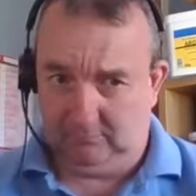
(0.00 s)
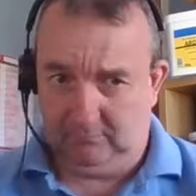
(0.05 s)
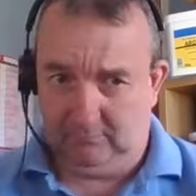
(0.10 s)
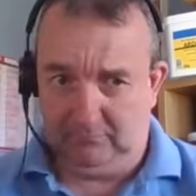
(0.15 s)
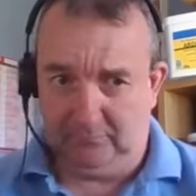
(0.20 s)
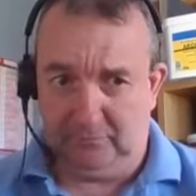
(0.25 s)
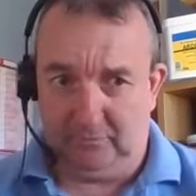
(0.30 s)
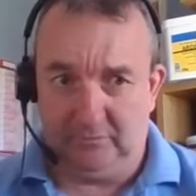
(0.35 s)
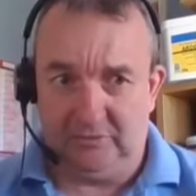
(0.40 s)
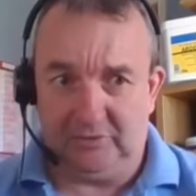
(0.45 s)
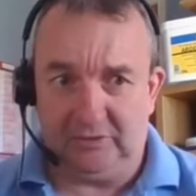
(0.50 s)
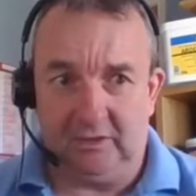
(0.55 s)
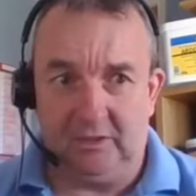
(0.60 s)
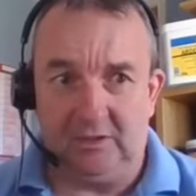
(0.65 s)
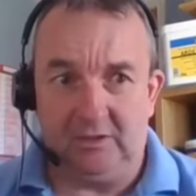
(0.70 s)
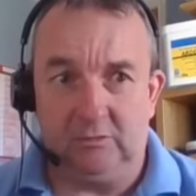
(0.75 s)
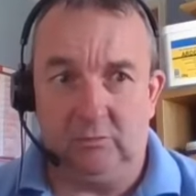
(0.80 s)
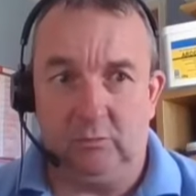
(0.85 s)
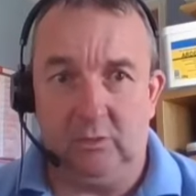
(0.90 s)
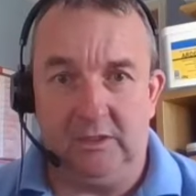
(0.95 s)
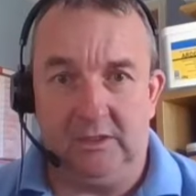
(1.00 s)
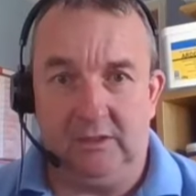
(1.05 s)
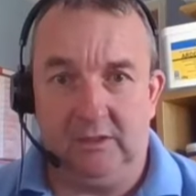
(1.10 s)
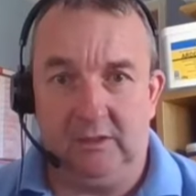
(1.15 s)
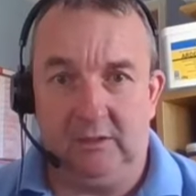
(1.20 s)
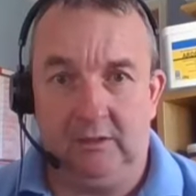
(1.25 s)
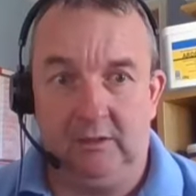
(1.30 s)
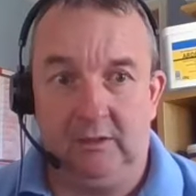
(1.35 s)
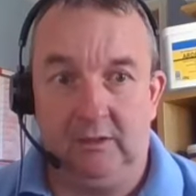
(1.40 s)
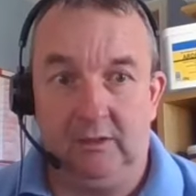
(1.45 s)
from sites. We
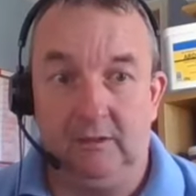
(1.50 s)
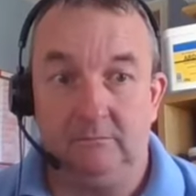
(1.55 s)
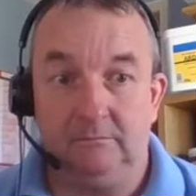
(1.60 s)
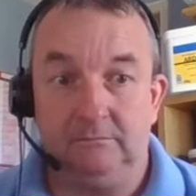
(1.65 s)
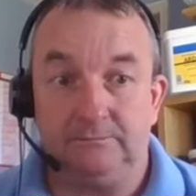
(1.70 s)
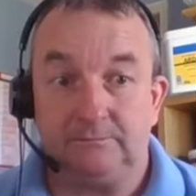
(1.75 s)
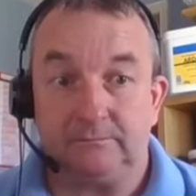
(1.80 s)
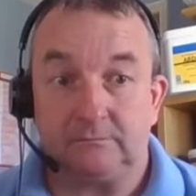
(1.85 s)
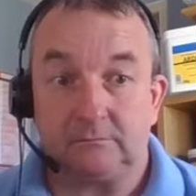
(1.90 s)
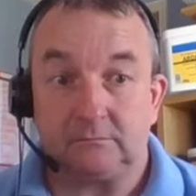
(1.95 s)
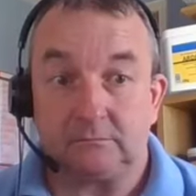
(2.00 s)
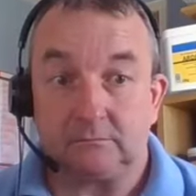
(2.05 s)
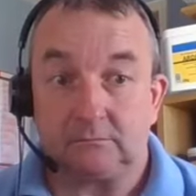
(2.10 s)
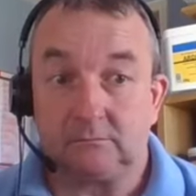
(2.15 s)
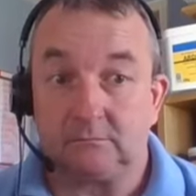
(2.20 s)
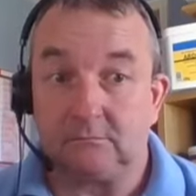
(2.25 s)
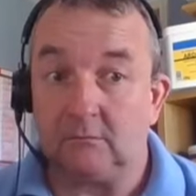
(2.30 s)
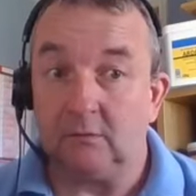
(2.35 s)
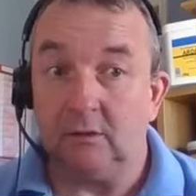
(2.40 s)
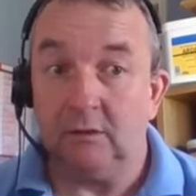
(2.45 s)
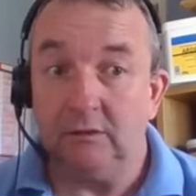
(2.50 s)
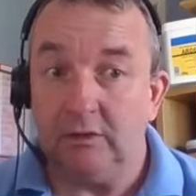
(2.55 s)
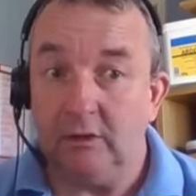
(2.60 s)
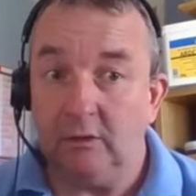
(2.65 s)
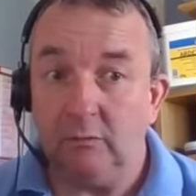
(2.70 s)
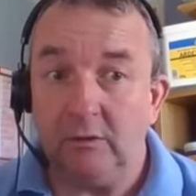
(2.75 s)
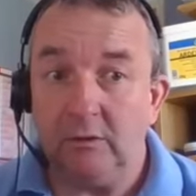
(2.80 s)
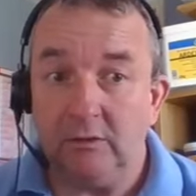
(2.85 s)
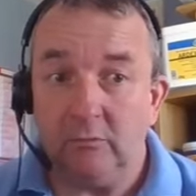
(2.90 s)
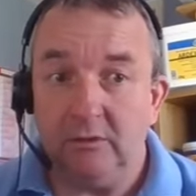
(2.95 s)
can
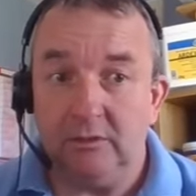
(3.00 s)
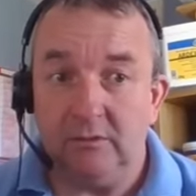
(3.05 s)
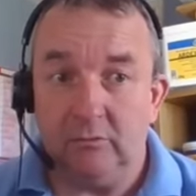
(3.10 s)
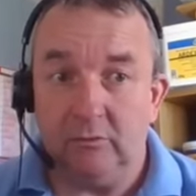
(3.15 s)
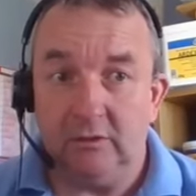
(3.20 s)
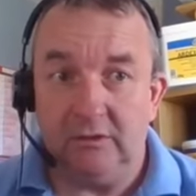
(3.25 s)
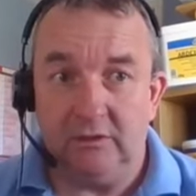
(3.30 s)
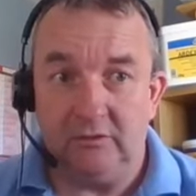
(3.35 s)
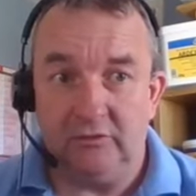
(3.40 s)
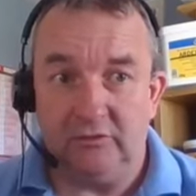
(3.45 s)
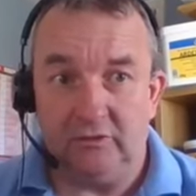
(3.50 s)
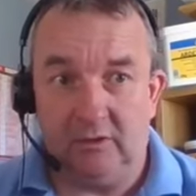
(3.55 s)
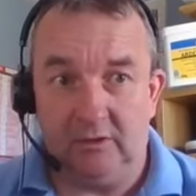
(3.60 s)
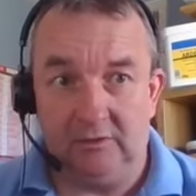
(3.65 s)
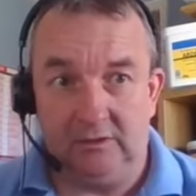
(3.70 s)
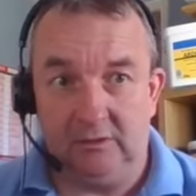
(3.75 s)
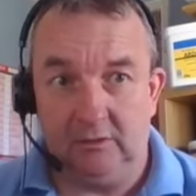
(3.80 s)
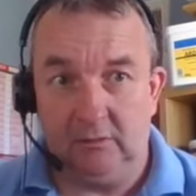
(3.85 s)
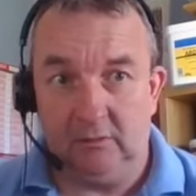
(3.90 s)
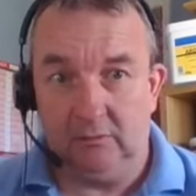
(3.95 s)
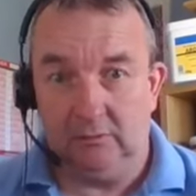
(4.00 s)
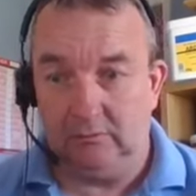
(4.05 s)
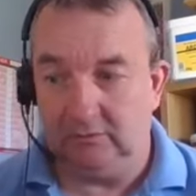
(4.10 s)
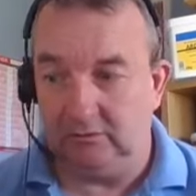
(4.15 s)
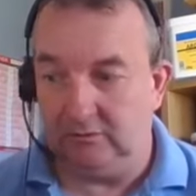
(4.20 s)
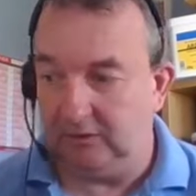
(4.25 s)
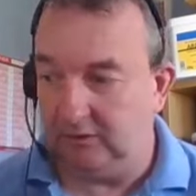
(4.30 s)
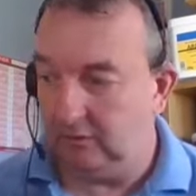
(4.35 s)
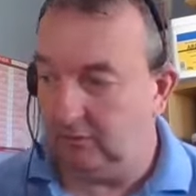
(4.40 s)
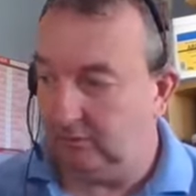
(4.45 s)
we can try and deal
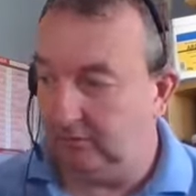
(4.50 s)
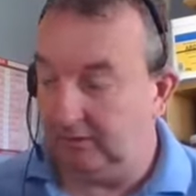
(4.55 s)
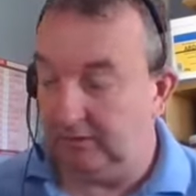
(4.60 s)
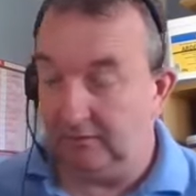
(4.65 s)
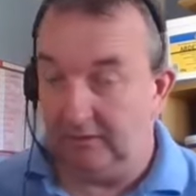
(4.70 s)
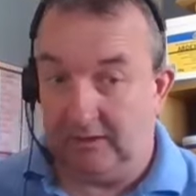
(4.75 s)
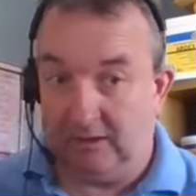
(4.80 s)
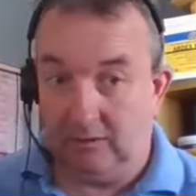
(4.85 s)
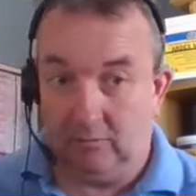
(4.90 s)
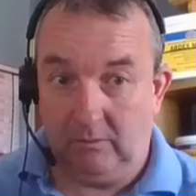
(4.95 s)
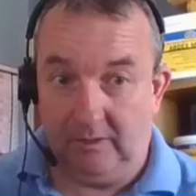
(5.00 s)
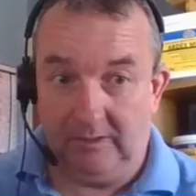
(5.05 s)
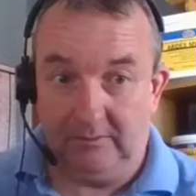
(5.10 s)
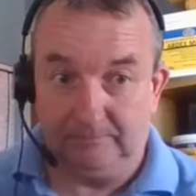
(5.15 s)
with it that way.